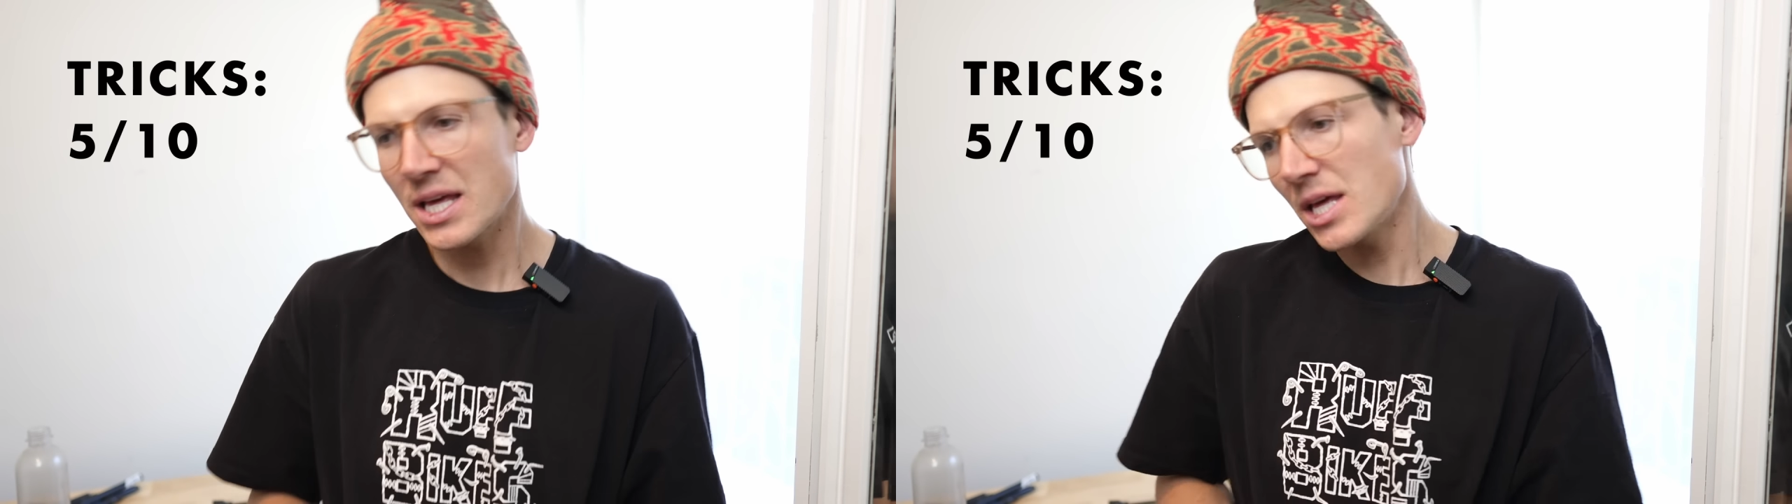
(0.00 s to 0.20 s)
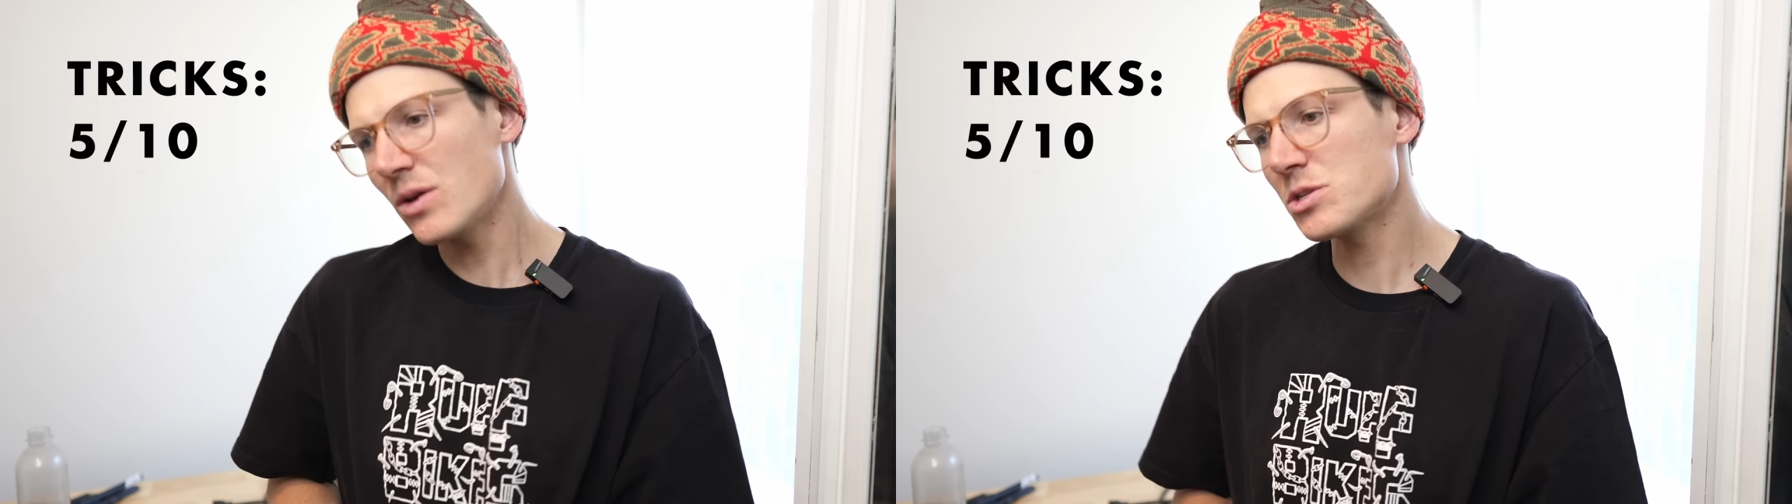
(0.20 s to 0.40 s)

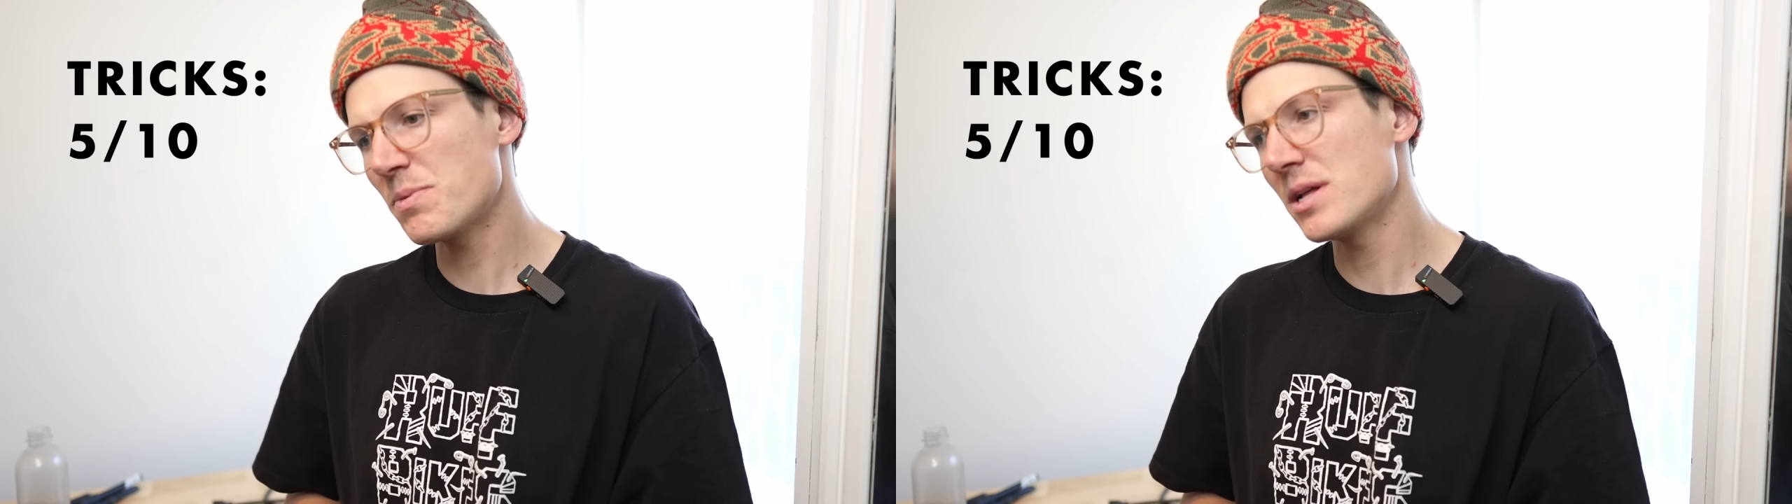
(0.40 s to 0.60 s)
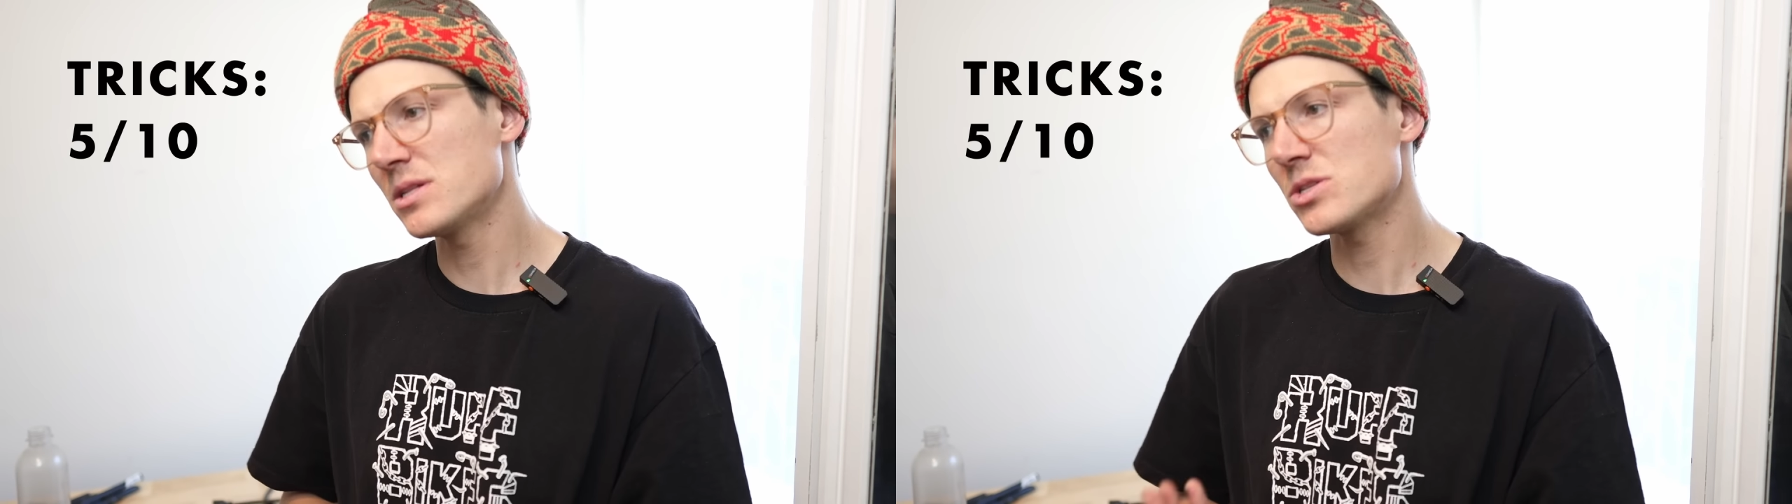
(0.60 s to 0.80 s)
keo
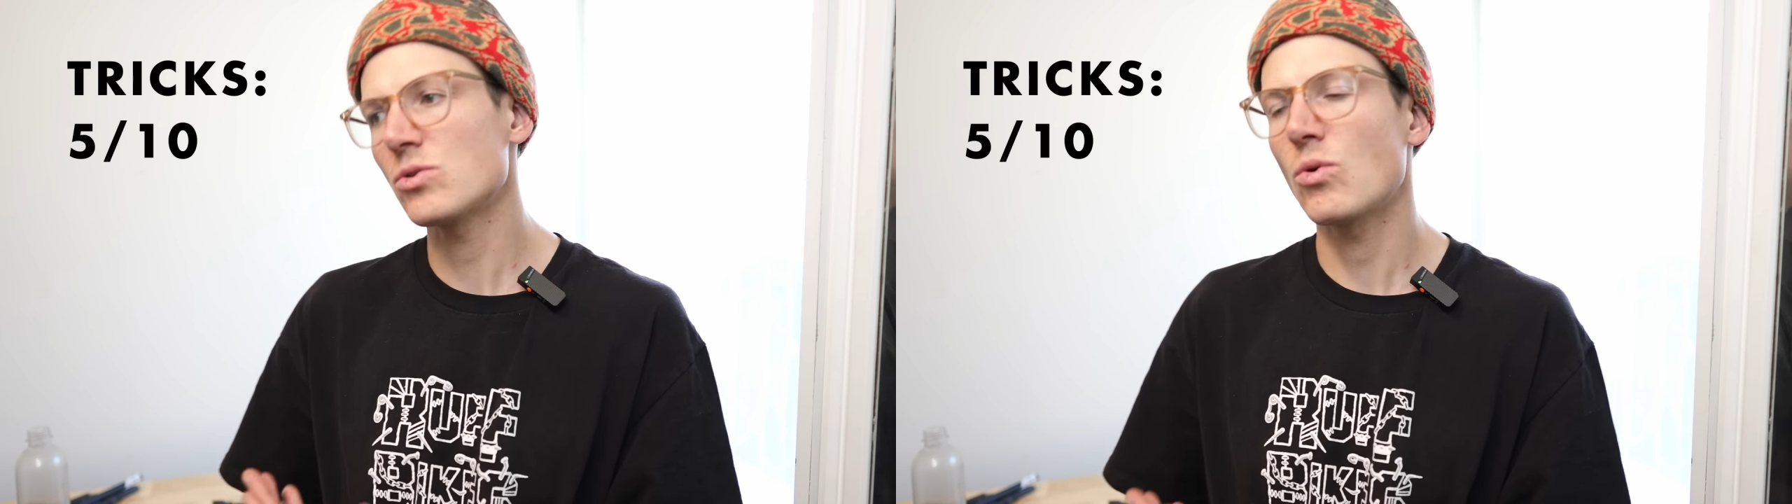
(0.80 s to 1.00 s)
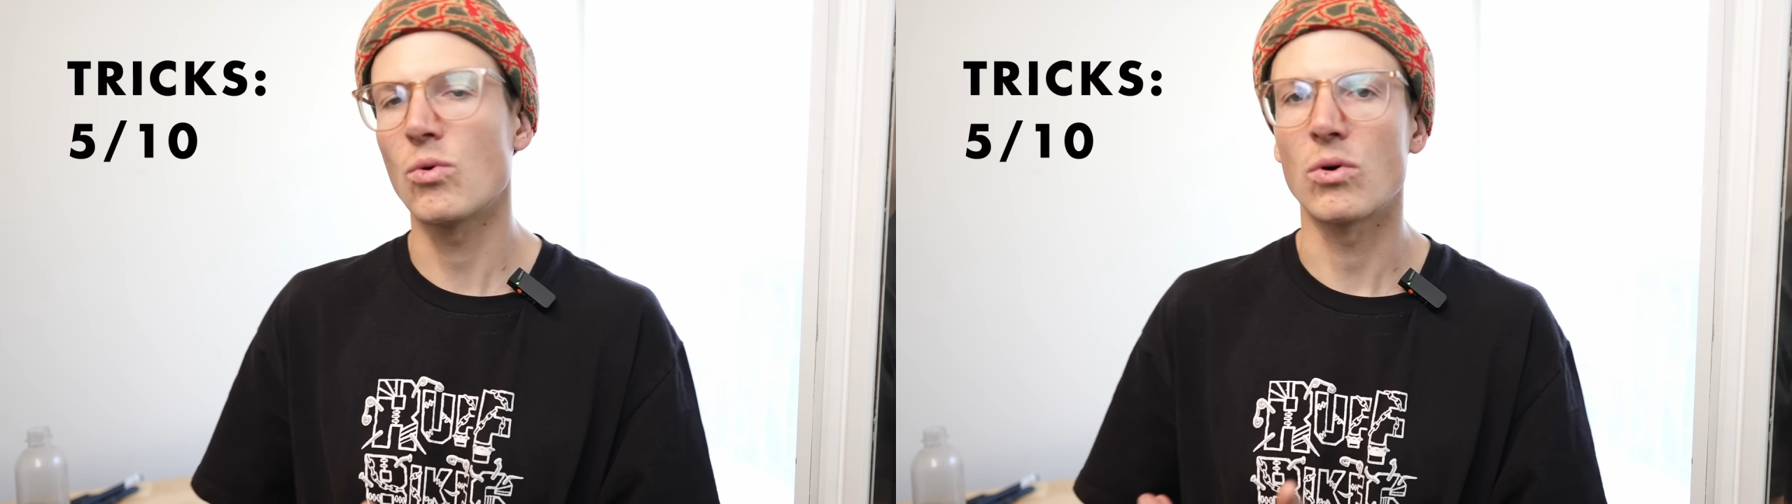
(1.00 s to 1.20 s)

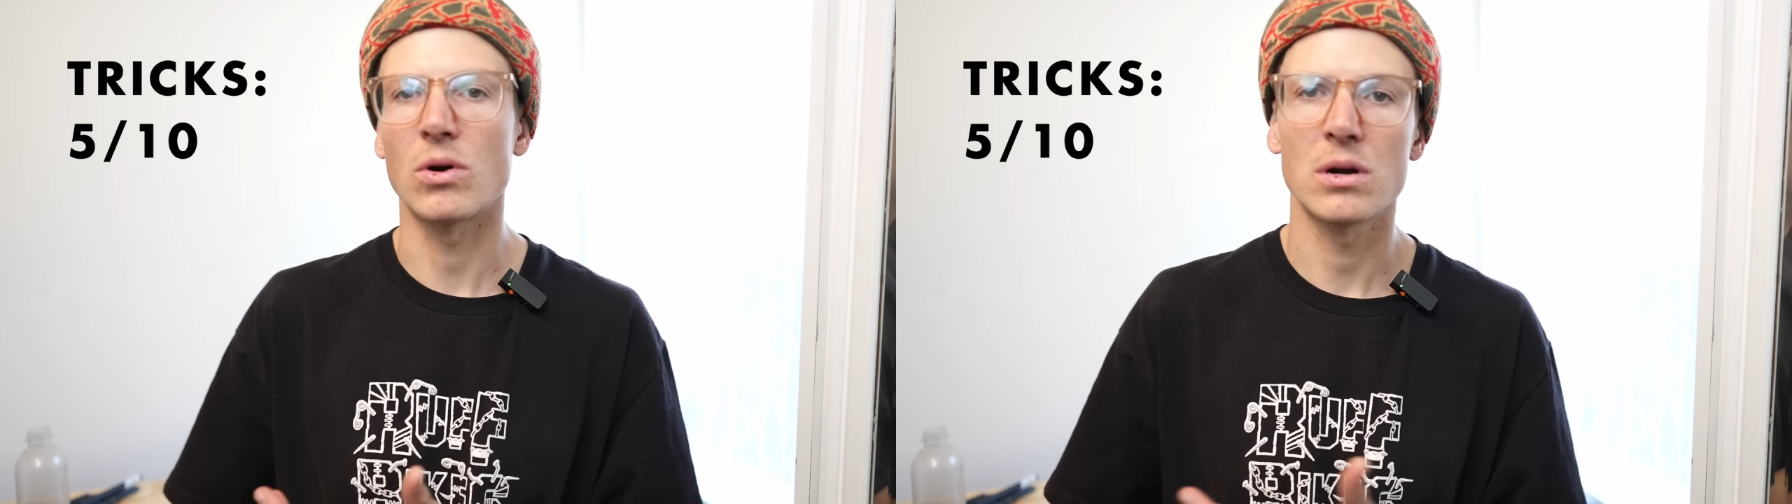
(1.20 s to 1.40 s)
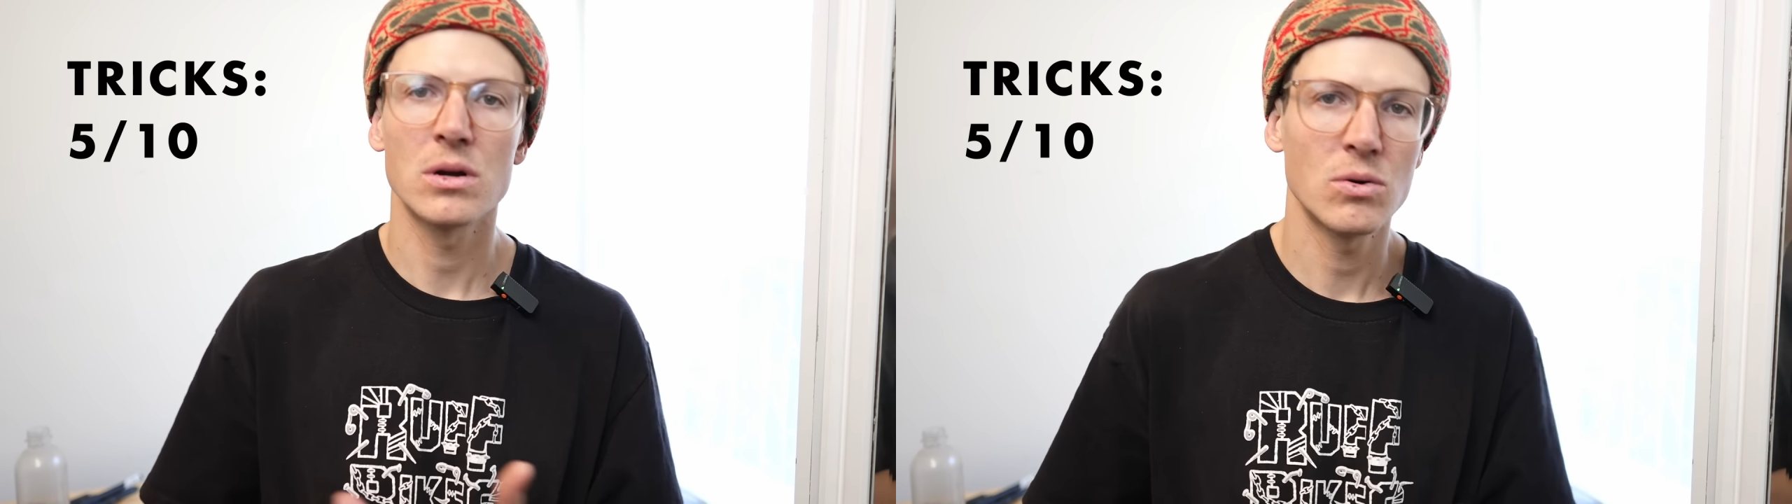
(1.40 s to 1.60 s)
spins or